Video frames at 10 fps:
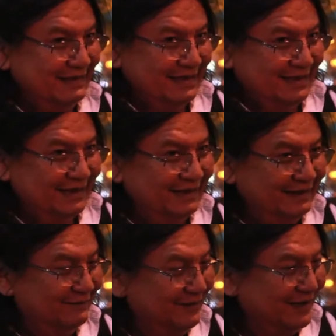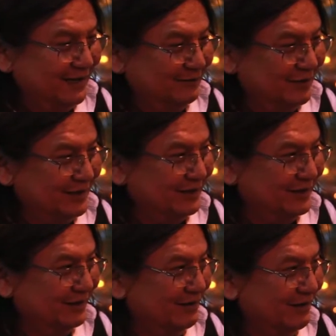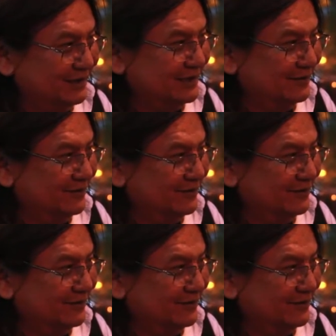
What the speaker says: And then you wind up with the loss of